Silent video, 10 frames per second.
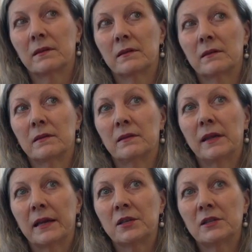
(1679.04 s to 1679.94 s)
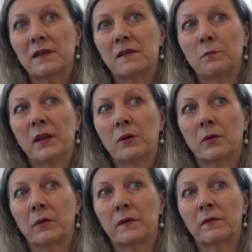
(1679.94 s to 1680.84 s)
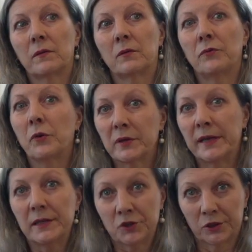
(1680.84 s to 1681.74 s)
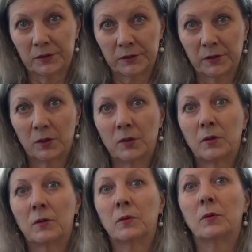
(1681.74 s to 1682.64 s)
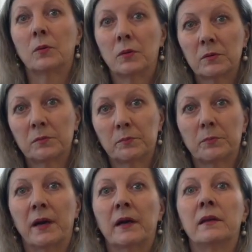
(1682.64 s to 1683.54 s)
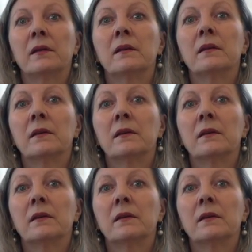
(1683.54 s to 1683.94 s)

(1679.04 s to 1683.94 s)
uh, like this because of her nature or by